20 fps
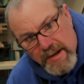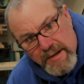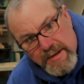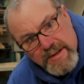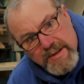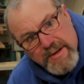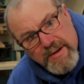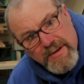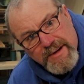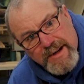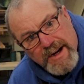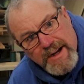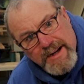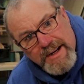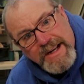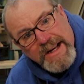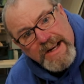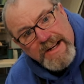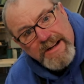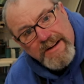Screw it on
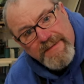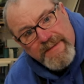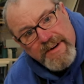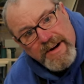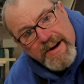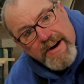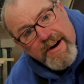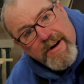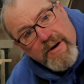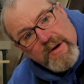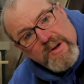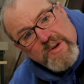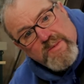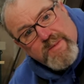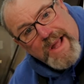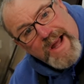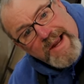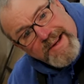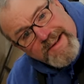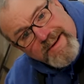the end of your air hose
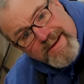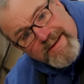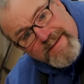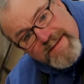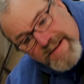blaster